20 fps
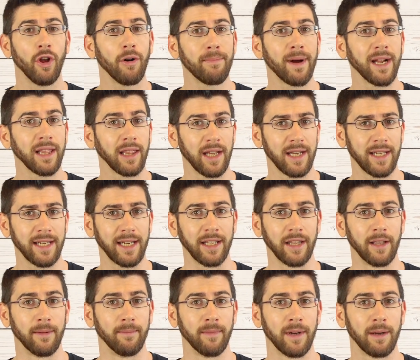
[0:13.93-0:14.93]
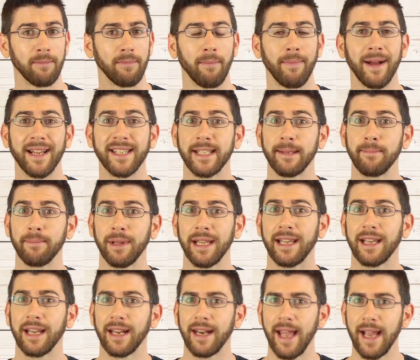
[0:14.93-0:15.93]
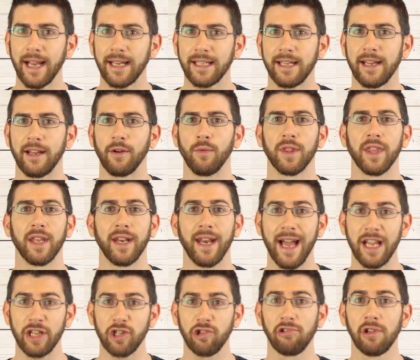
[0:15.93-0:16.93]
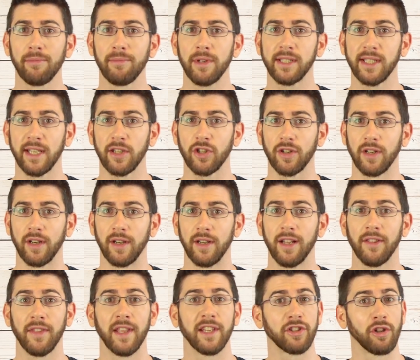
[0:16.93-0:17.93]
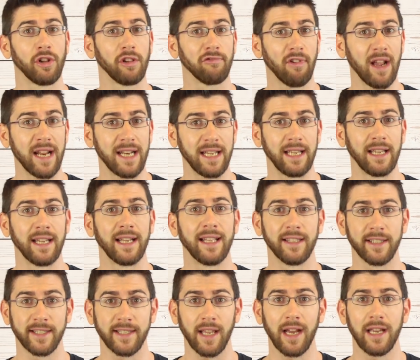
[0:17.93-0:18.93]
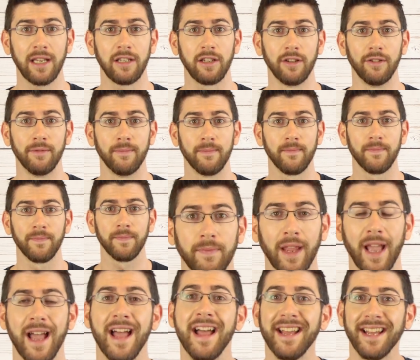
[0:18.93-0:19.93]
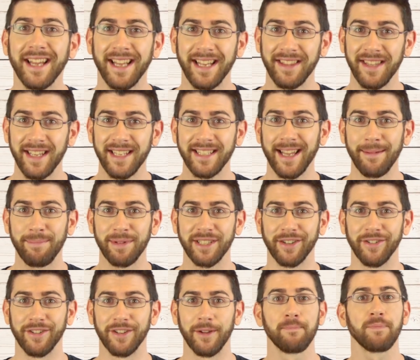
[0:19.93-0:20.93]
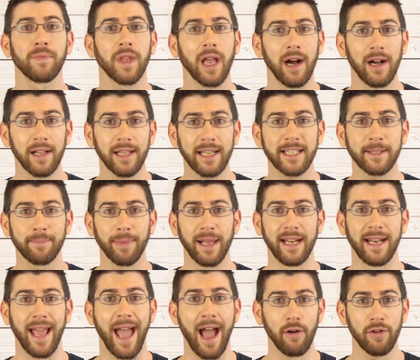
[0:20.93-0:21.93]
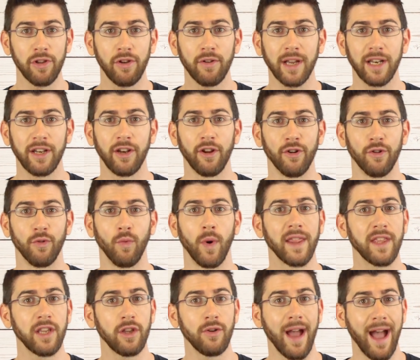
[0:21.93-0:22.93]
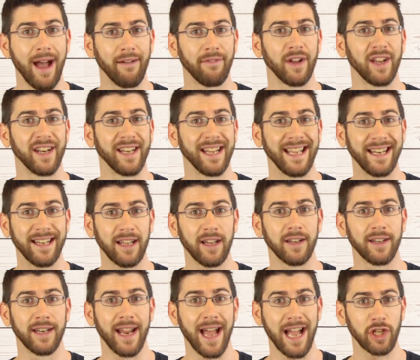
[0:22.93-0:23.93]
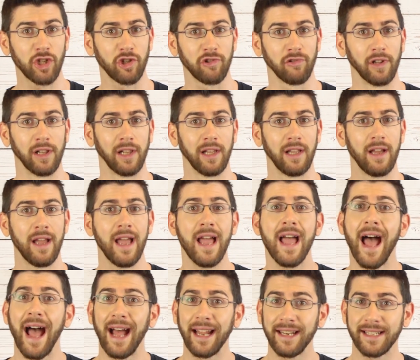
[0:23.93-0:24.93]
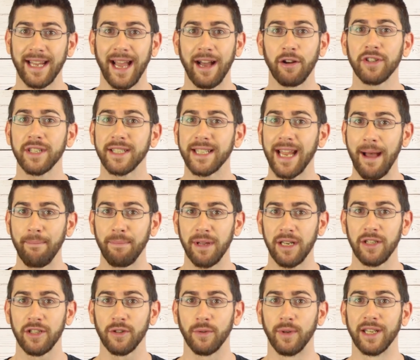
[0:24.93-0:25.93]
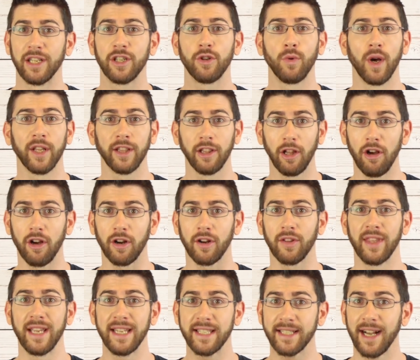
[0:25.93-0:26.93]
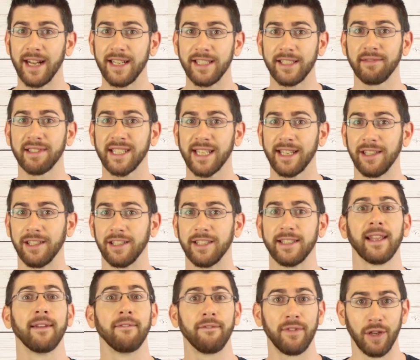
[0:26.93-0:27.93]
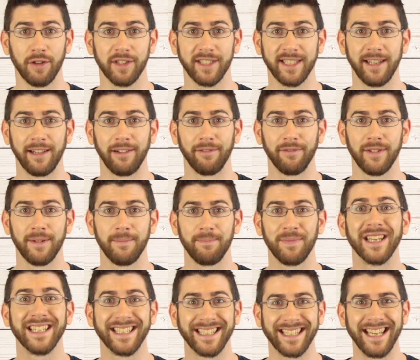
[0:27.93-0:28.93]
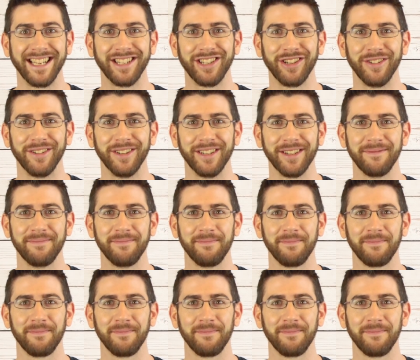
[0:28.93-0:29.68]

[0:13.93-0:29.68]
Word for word: not by learning them, but by simply connecting with a natural musician that's already inside you? In this episode, I'll explain how you can know whether you have an inner natural and how to tap into it to unlock these kinds of skills for yourself. Stay tuned.